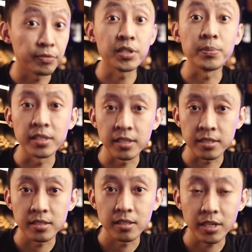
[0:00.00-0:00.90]
15
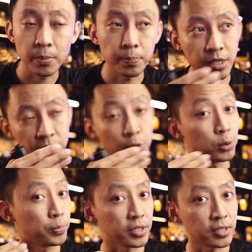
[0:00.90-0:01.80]
meters, right? Person
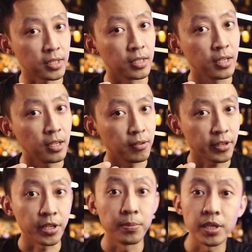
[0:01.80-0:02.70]
to person.
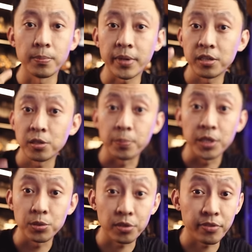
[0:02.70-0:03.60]
It, it might not be
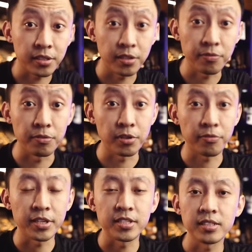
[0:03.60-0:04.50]
so effective if you're
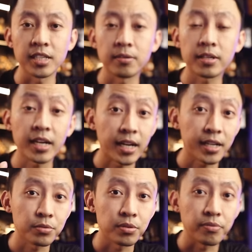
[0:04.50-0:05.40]
facing down
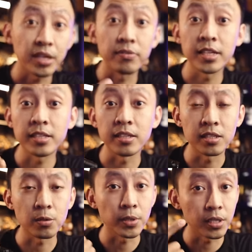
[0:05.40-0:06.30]
cars with heavily
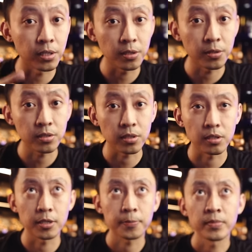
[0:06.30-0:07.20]
tinted windows
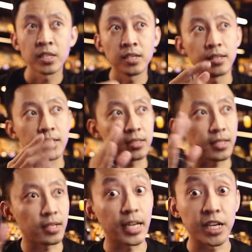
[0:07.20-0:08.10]
or let's
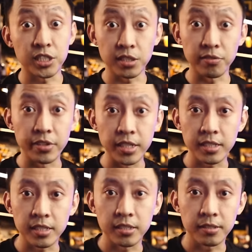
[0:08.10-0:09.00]
say larger
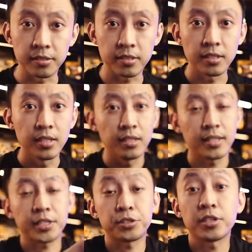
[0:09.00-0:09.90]
vehicles
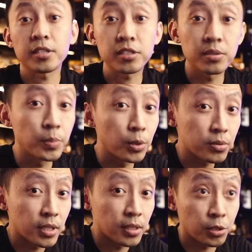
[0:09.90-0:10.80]
like trucks,
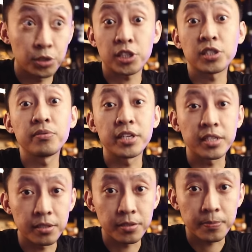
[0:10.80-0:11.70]
boats and construction
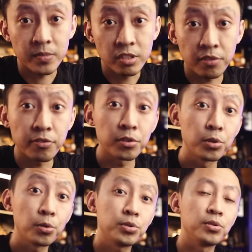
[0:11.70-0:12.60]
vehicles. Right, for
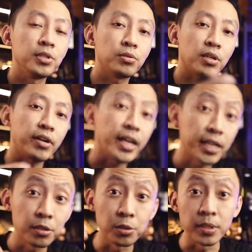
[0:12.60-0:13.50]
those you need to have
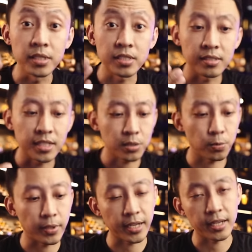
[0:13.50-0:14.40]
higher lumens and that's
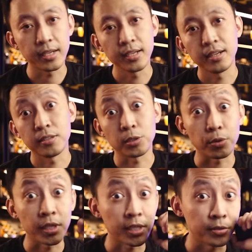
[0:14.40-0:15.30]
where the
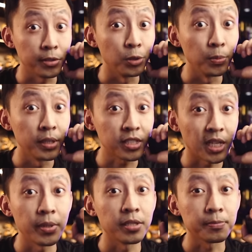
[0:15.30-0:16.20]
20,000 lumens
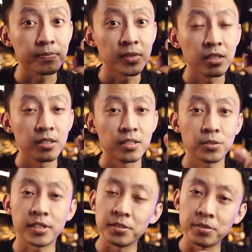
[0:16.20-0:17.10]
come in.
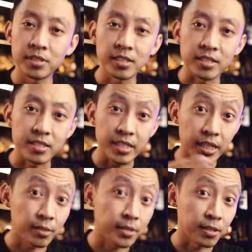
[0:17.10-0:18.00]
So can you see the
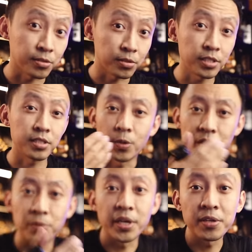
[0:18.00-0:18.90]
scale now? So this is one of
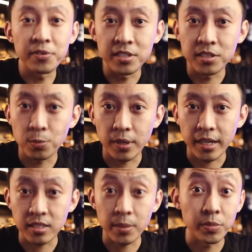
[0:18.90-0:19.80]
the main reasons
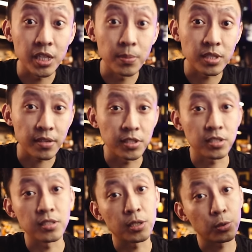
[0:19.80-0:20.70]
why some teams have this
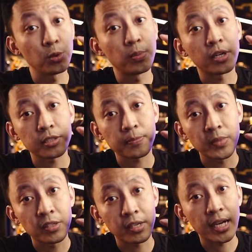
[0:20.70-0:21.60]
in their toolbox.
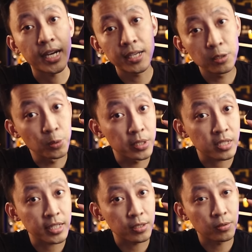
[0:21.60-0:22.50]
Right, high lumens let